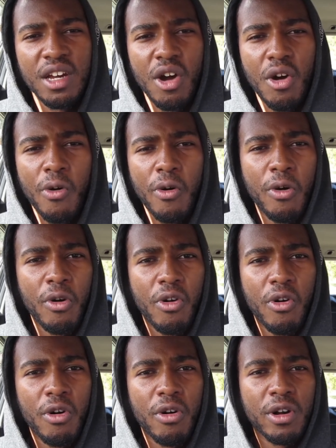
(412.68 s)

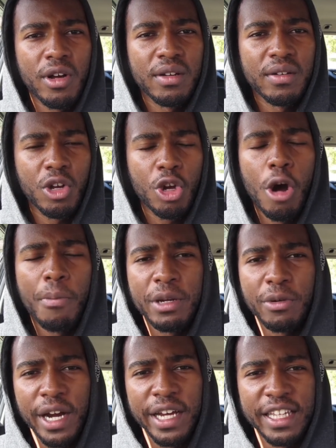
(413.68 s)
or
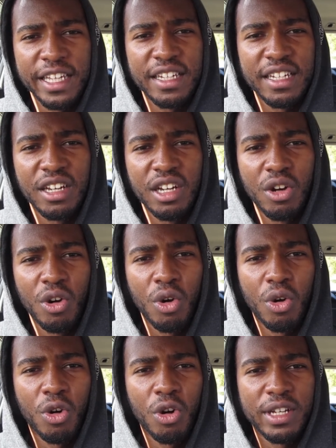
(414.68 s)
copywriting,
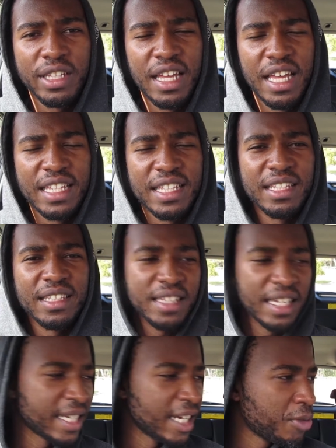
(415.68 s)
or it,
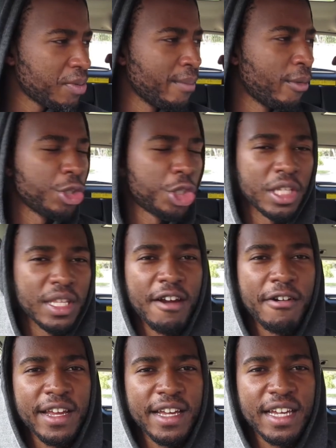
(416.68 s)
they tend to be more
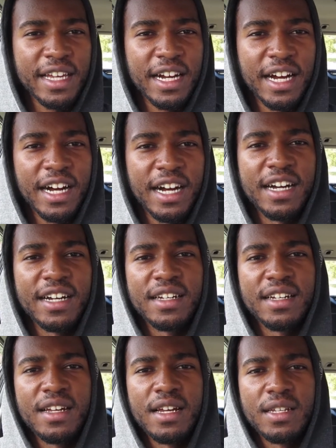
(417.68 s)
generic uh,
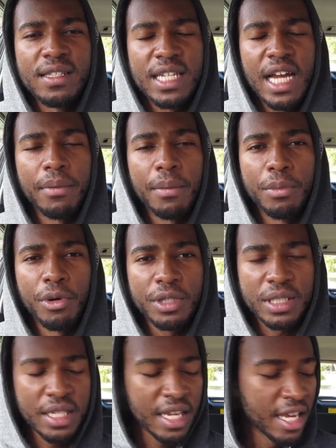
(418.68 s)
type of
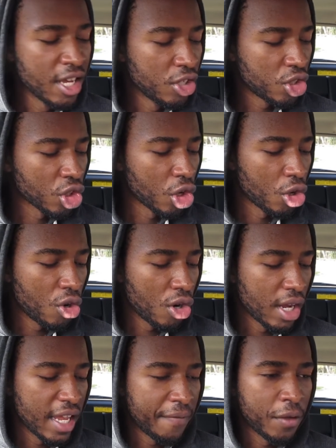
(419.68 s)
books. So
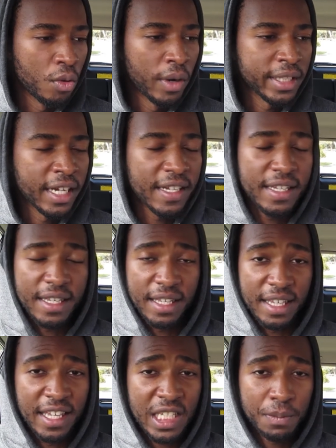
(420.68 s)
if you wanna get